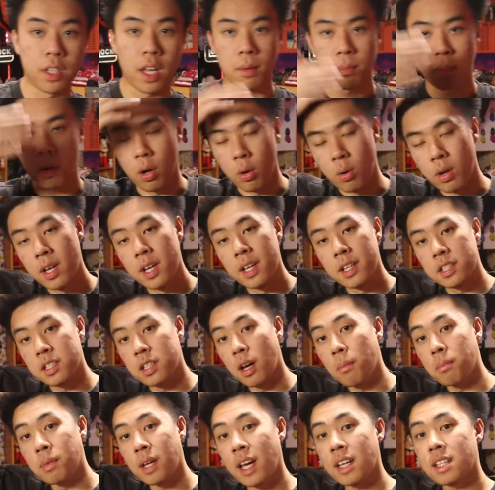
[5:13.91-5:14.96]
like, bro,
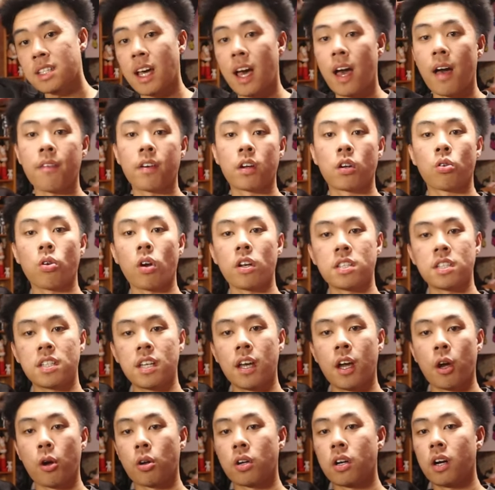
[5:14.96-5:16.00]
some days I have a crusty
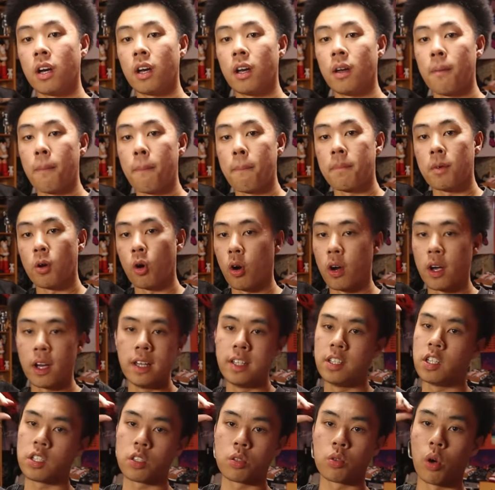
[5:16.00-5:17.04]
haircut, or
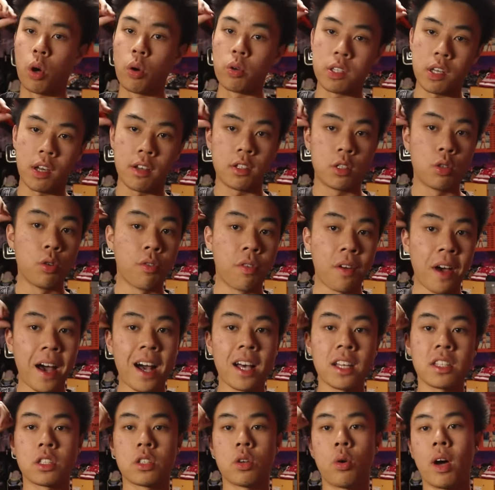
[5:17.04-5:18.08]
it just grows out too
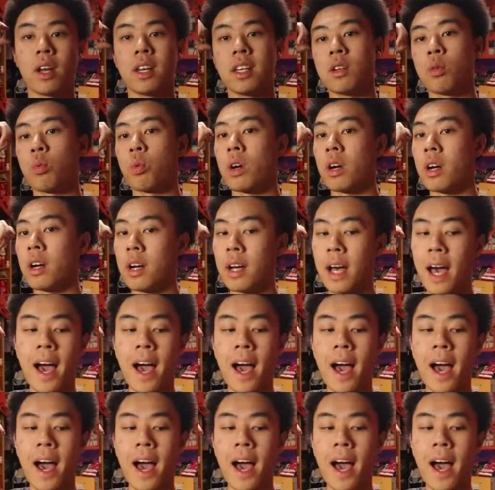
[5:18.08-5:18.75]
fast, so I need to wear a